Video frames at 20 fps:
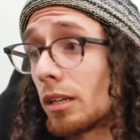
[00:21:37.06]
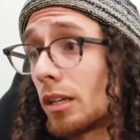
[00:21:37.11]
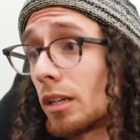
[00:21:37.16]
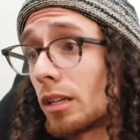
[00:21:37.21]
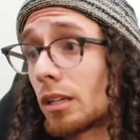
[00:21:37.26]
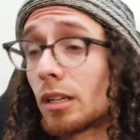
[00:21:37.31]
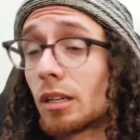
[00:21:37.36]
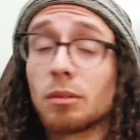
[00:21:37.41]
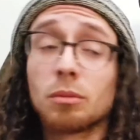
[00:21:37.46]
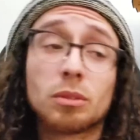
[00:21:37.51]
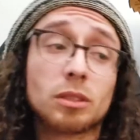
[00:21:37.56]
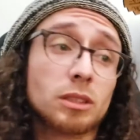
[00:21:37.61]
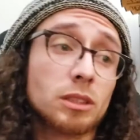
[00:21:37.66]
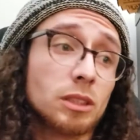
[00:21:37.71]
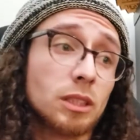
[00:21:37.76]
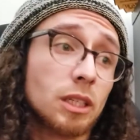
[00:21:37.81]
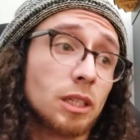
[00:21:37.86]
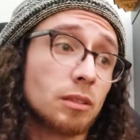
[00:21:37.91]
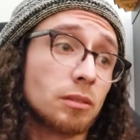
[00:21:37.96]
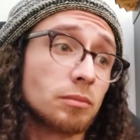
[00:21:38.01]
I want to see
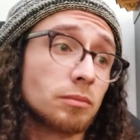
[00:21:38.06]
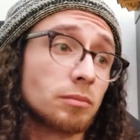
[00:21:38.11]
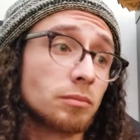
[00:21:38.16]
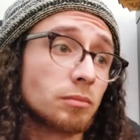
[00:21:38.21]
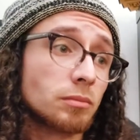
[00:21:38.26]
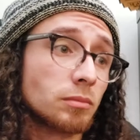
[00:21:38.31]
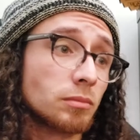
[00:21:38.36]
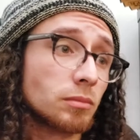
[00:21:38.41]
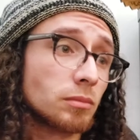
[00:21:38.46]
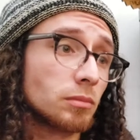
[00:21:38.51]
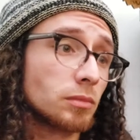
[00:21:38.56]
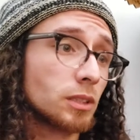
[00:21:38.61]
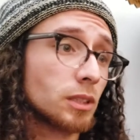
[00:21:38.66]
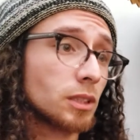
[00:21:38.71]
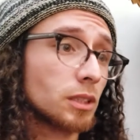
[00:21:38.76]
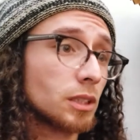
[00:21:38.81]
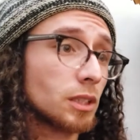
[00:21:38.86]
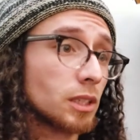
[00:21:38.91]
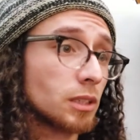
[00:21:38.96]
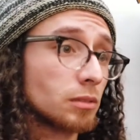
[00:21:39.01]
that. I'm not
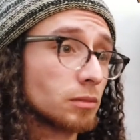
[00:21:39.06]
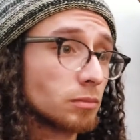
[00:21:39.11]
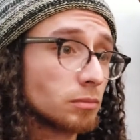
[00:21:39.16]
gonna lie.